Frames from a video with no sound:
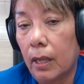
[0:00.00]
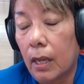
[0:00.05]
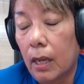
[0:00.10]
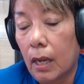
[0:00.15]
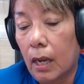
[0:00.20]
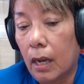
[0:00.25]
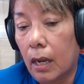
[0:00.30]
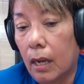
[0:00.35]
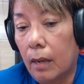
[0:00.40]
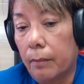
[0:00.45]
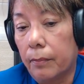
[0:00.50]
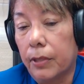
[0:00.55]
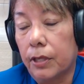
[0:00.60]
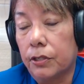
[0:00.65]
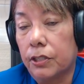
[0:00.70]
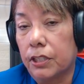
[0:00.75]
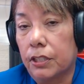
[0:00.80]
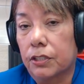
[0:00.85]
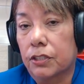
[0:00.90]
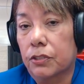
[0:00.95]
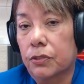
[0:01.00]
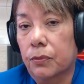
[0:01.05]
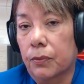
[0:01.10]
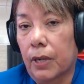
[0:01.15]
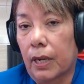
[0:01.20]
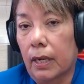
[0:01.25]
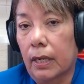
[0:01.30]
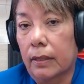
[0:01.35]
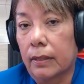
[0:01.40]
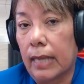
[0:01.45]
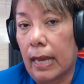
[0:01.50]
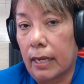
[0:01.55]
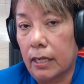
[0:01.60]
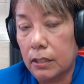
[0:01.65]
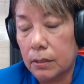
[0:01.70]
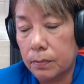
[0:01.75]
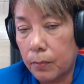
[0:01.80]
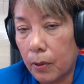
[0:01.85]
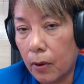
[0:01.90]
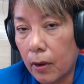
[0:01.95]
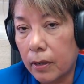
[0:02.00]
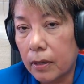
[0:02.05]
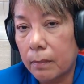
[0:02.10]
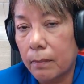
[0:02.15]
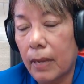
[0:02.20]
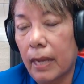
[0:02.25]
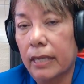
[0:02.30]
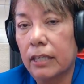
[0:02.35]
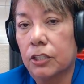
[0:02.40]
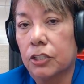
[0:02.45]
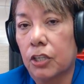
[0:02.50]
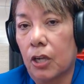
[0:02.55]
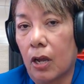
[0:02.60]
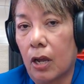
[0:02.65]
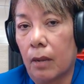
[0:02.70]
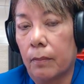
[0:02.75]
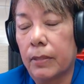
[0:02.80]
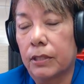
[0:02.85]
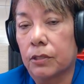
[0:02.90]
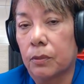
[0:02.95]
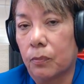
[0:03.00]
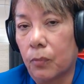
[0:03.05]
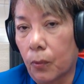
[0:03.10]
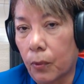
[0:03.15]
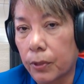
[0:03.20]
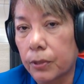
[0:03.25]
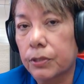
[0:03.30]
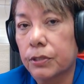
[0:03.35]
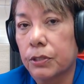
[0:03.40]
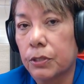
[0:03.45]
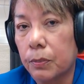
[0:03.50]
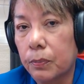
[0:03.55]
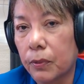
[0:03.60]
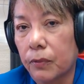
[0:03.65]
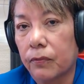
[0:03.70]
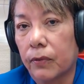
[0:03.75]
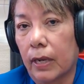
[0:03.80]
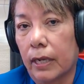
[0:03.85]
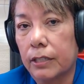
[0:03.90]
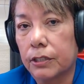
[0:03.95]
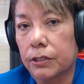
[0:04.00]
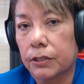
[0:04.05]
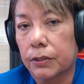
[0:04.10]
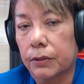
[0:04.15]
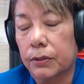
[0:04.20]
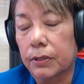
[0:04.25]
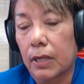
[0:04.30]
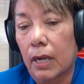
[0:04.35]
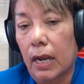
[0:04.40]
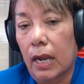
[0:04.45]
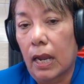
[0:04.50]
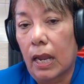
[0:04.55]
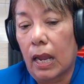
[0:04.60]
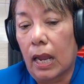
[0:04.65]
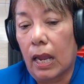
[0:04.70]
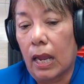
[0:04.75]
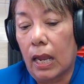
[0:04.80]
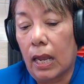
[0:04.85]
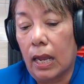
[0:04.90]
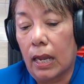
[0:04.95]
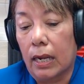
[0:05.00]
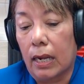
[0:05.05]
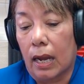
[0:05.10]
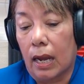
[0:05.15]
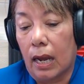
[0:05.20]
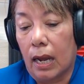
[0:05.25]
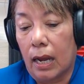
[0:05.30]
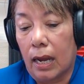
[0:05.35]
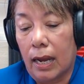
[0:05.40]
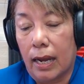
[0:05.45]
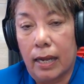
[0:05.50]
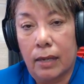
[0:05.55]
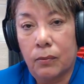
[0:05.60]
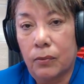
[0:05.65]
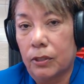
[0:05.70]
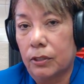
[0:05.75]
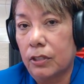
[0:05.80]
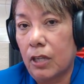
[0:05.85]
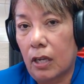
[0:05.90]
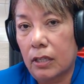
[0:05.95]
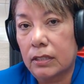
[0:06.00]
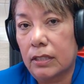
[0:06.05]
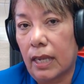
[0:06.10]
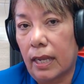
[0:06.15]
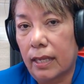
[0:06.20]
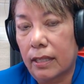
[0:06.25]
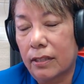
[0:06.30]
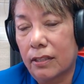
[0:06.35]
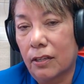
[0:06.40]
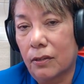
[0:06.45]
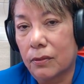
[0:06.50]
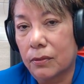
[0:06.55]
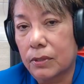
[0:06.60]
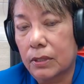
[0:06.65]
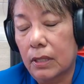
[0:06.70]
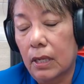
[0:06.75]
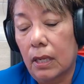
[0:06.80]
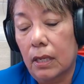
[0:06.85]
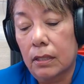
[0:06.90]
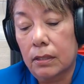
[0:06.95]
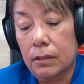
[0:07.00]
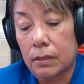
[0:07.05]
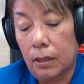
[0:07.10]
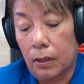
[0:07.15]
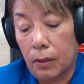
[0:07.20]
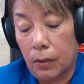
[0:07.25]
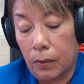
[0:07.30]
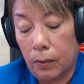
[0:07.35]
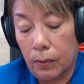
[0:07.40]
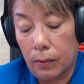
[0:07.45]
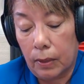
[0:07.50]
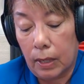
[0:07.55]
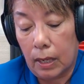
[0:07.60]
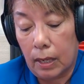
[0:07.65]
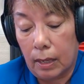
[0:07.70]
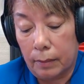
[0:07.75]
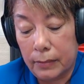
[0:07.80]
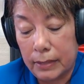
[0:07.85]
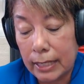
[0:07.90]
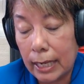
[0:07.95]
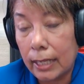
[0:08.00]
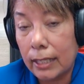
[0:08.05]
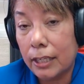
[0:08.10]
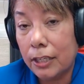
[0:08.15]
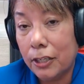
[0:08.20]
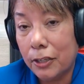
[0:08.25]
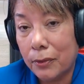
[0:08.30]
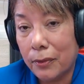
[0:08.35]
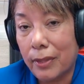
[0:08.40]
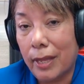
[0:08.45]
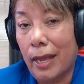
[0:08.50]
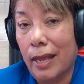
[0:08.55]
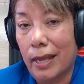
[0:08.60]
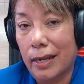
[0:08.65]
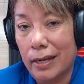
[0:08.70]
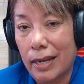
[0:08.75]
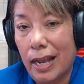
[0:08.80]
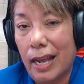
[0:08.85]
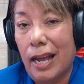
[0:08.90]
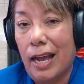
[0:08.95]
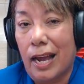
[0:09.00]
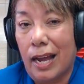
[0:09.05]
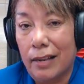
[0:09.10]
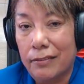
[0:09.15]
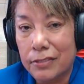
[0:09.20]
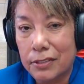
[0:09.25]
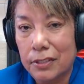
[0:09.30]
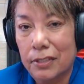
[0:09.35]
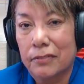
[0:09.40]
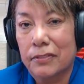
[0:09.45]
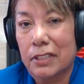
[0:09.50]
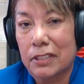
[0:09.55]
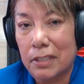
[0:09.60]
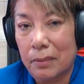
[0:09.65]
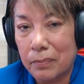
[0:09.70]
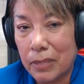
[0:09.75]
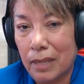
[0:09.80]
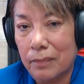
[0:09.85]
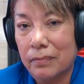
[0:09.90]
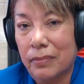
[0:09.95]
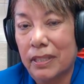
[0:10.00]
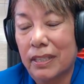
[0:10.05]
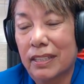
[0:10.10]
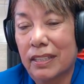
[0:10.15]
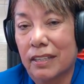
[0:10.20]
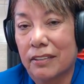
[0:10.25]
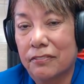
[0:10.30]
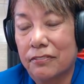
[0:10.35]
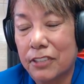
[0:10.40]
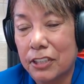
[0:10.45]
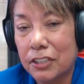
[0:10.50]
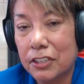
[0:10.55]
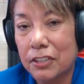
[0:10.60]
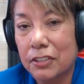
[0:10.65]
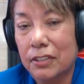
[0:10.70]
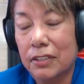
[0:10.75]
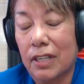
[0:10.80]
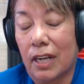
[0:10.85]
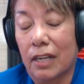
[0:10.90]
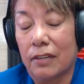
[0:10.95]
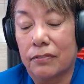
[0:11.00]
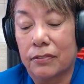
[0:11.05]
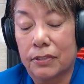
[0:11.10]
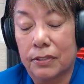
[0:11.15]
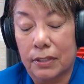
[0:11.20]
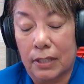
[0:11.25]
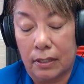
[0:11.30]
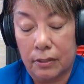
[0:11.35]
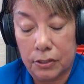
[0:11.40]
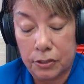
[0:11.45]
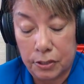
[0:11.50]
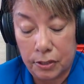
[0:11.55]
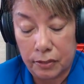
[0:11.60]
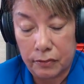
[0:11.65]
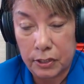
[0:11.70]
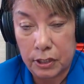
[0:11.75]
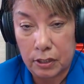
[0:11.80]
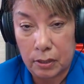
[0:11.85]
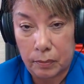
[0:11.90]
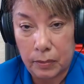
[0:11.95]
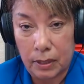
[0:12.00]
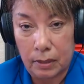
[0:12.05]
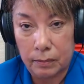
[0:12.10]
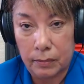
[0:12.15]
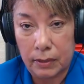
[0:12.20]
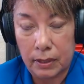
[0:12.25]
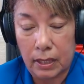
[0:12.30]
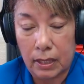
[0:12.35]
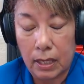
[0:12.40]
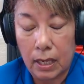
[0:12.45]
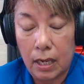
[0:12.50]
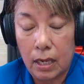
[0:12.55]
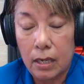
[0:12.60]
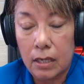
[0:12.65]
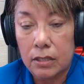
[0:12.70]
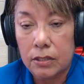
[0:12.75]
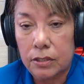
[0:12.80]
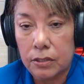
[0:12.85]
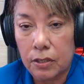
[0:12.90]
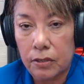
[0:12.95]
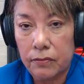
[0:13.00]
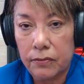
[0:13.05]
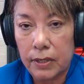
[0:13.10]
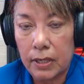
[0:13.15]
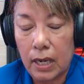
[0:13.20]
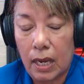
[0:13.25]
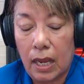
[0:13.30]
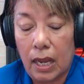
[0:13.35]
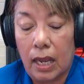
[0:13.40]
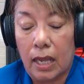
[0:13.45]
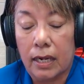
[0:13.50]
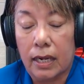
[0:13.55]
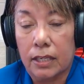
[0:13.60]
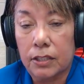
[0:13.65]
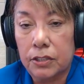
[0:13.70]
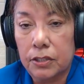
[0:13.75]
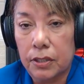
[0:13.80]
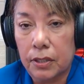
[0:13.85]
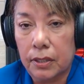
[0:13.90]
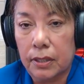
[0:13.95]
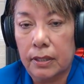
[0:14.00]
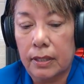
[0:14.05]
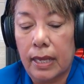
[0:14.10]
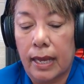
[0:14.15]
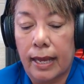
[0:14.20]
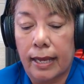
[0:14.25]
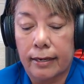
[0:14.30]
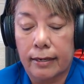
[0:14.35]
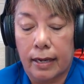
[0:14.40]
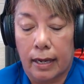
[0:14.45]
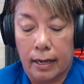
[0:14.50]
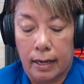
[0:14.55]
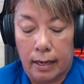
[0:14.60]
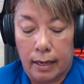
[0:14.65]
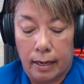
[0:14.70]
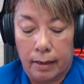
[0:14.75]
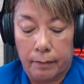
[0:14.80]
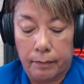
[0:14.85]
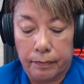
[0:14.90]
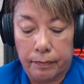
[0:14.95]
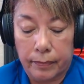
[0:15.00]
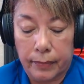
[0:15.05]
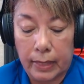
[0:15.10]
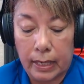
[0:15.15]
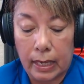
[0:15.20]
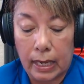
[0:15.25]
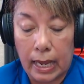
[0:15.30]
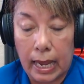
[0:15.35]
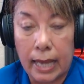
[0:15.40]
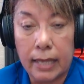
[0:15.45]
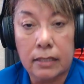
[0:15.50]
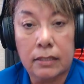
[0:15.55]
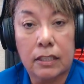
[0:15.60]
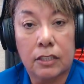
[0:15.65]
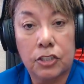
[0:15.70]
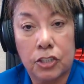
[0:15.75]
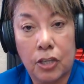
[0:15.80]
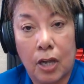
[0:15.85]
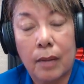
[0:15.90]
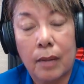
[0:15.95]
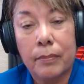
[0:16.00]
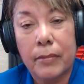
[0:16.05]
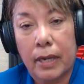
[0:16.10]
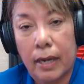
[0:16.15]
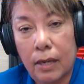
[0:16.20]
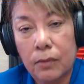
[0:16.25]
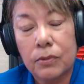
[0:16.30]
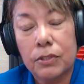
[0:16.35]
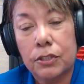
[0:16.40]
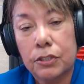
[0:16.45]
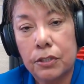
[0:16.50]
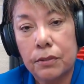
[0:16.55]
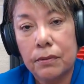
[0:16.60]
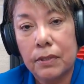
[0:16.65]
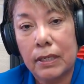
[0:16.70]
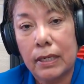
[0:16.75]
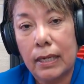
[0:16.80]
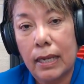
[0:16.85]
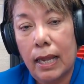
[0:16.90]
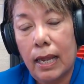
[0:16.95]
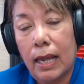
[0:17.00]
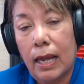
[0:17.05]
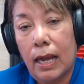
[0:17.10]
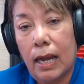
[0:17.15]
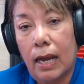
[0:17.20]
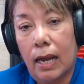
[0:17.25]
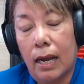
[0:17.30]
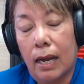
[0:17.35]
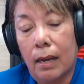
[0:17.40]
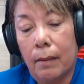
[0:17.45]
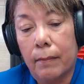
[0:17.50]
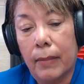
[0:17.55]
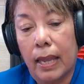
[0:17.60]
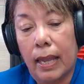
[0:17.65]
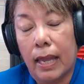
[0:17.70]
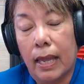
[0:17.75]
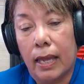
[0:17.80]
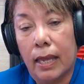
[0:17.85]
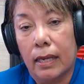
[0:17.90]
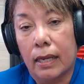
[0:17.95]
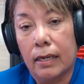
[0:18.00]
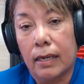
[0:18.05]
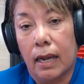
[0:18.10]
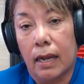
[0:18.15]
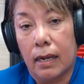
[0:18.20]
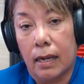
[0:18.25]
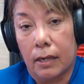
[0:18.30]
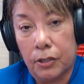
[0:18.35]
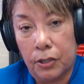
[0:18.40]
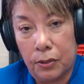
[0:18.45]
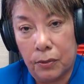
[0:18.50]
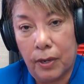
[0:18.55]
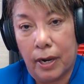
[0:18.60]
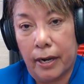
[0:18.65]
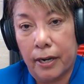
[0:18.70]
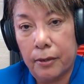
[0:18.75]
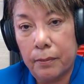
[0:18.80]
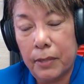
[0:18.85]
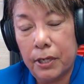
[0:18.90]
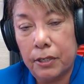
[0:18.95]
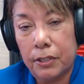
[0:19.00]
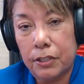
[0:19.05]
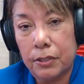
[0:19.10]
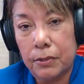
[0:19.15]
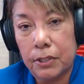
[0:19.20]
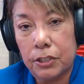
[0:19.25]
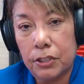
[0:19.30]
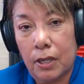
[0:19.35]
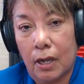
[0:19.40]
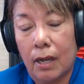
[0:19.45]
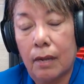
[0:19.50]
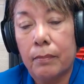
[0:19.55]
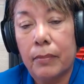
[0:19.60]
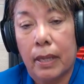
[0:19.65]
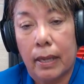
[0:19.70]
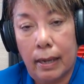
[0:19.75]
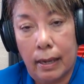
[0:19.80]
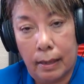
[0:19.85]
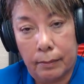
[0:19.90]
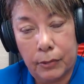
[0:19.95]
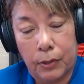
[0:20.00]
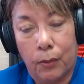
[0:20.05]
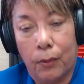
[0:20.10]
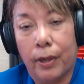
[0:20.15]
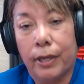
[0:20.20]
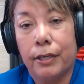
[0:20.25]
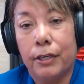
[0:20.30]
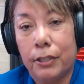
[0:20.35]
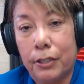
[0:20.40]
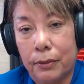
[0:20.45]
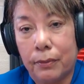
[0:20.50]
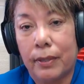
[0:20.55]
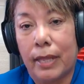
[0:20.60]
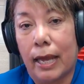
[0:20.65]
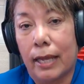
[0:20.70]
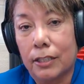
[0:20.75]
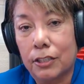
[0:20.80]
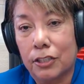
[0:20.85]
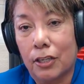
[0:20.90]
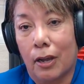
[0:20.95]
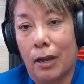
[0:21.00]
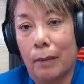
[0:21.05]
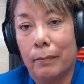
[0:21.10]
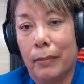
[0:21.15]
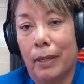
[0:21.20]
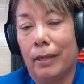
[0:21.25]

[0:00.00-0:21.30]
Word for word: um, the district. That is part of my job as a board of supervisor, and I will not take those. So I'm telling you that I've served as a public official, I've su- served as a public servant, and I took that. Um, as a job that I was doing. Um, and you hired me to do a job, I'm going to do that job.